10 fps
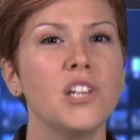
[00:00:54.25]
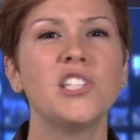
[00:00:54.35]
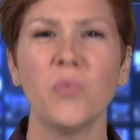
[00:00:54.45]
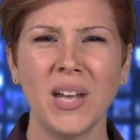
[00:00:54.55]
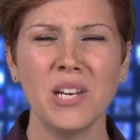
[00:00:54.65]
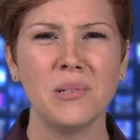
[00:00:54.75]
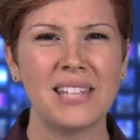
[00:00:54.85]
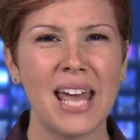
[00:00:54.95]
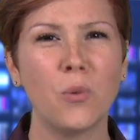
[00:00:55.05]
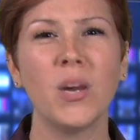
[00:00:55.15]
So, when you
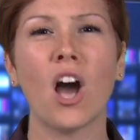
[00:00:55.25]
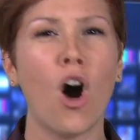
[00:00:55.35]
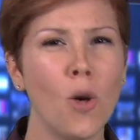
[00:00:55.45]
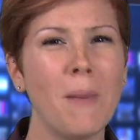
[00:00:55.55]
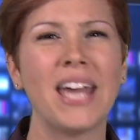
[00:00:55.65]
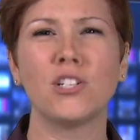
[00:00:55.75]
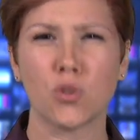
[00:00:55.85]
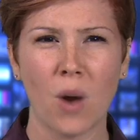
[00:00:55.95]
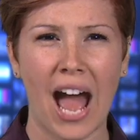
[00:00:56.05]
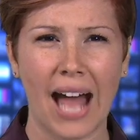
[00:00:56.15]
say we all make
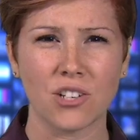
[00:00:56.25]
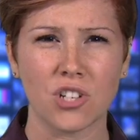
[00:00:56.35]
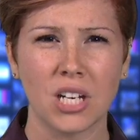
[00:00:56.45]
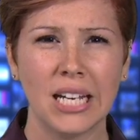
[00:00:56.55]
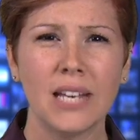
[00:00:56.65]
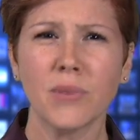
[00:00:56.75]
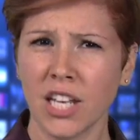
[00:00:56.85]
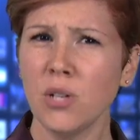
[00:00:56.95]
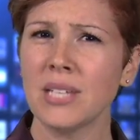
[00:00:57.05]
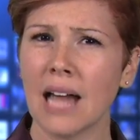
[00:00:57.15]
trash,
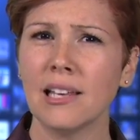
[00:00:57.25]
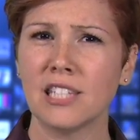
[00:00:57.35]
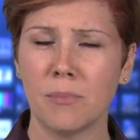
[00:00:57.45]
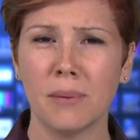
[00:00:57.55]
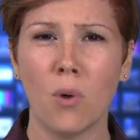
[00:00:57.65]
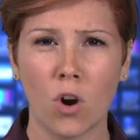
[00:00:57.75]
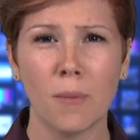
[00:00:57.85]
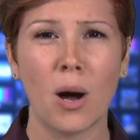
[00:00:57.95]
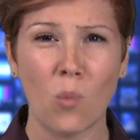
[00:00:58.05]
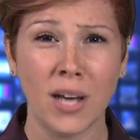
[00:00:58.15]
can you tell us a bit more
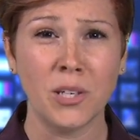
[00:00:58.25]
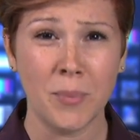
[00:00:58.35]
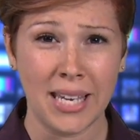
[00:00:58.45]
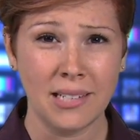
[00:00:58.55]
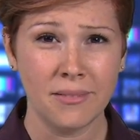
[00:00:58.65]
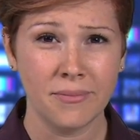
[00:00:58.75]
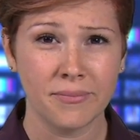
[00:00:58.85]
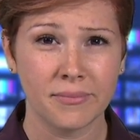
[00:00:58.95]
about what you mean?